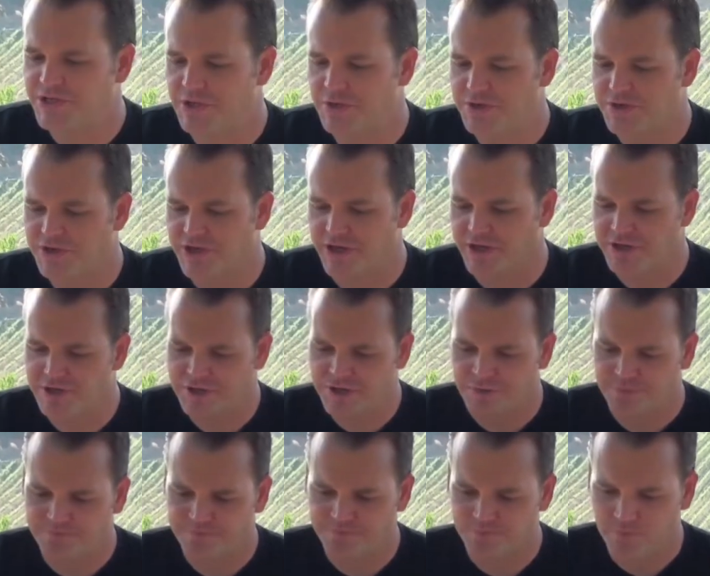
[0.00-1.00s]
is the 06.
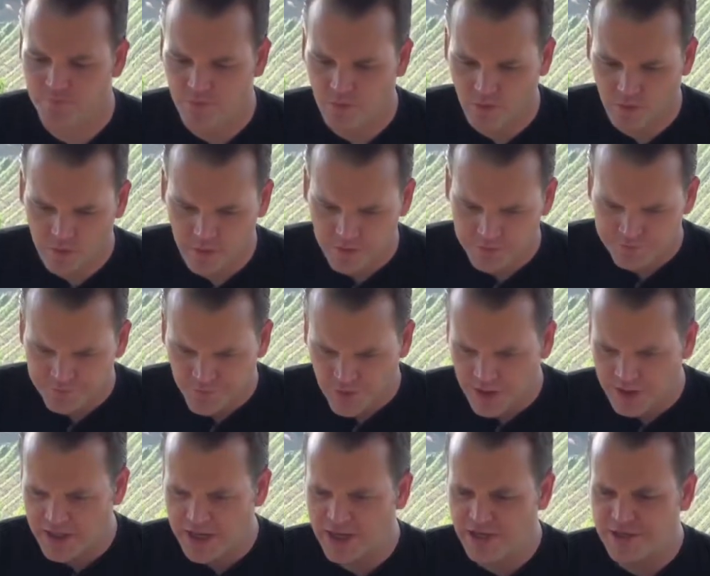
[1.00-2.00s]

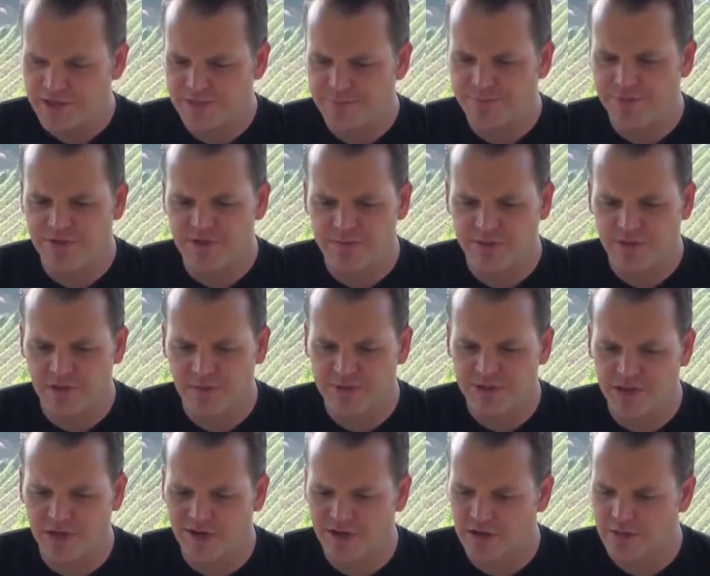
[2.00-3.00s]
Again, this appears to be a little
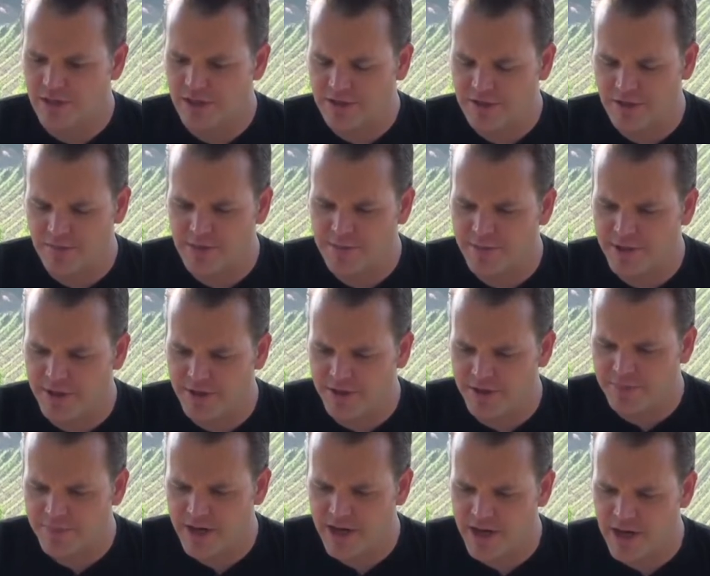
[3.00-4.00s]
bit darker. It could be my
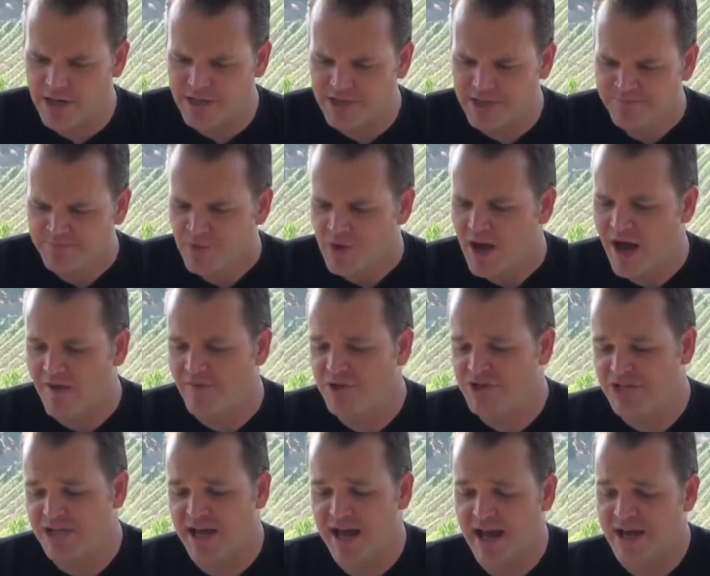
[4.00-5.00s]
eyes.
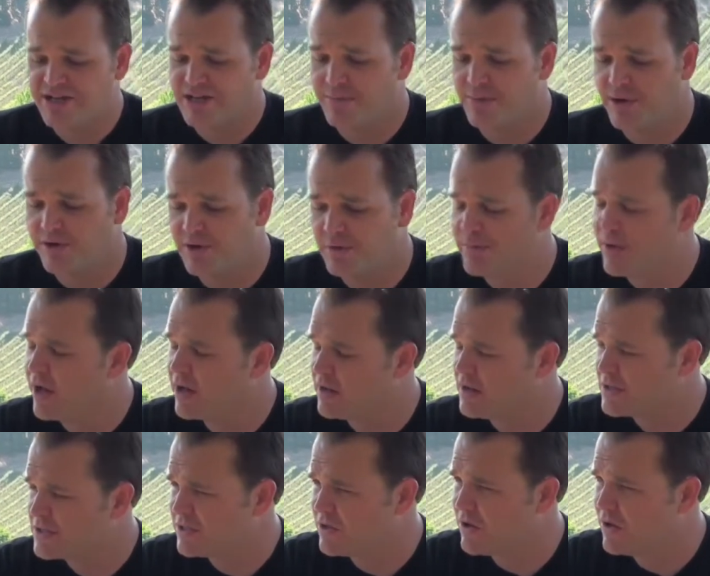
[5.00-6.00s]
Obviously, it hasn't been in the
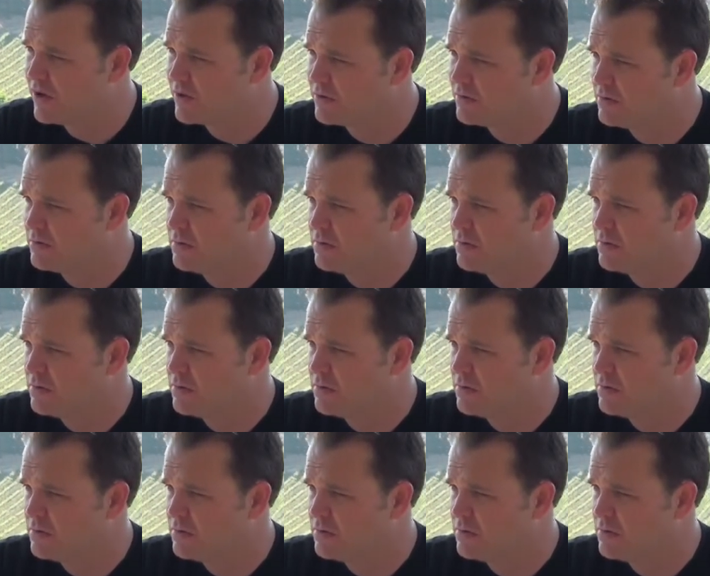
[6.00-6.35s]
bottle as long.